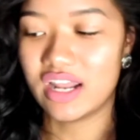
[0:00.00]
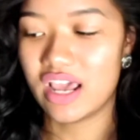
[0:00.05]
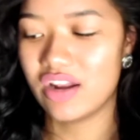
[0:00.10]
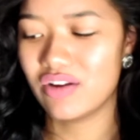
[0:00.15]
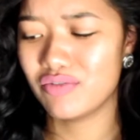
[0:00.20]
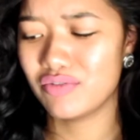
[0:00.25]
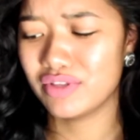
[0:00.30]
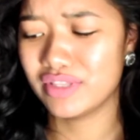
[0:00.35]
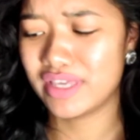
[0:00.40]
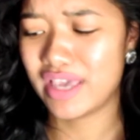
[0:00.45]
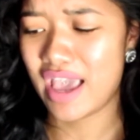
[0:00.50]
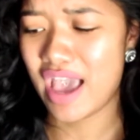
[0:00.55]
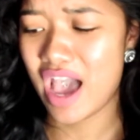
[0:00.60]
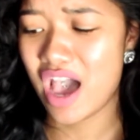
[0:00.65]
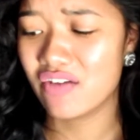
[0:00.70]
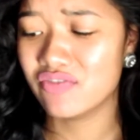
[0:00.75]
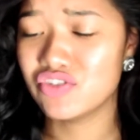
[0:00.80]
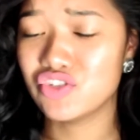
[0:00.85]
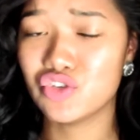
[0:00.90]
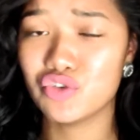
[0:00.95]
I don't really
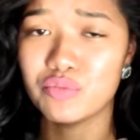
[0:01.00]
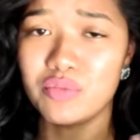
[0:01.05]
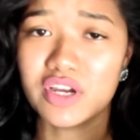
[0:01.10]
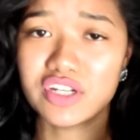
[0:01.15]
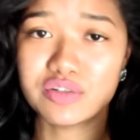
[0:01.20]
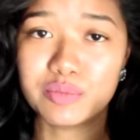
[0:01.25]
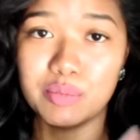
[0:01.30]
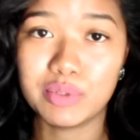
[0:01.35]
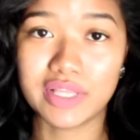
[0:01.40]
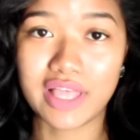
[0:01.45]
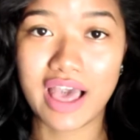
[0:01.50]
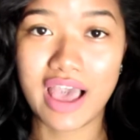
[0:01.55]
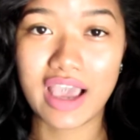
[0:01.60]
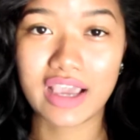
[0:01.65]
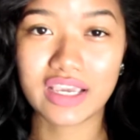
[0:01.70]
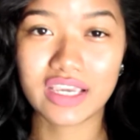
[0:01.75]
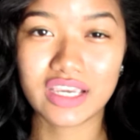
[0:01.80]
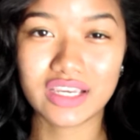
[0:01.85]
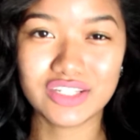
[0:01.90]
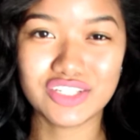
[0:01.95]
have too much
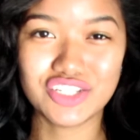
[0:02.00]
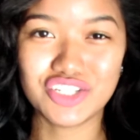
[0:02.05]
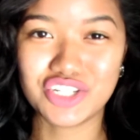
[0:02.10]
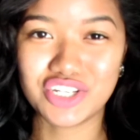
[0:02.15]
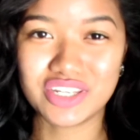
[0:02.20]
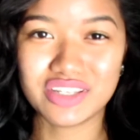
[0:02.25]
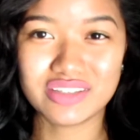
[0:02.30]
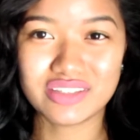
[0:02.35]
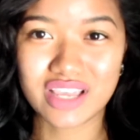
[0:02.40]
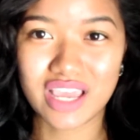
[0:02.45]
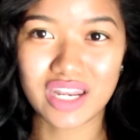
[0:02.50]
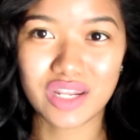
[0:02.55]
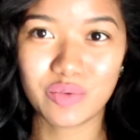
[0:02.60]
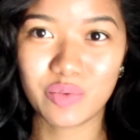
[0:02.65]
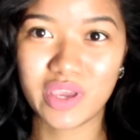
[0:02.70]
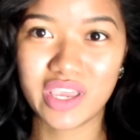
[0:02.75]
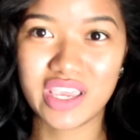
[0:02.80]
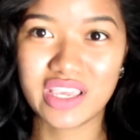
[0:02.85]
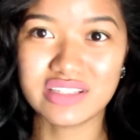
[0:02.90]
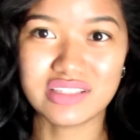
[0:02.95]
black jeans
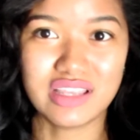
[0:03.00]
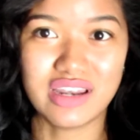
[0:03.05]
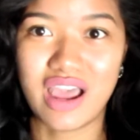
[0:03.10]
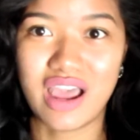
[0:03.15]
anyways, and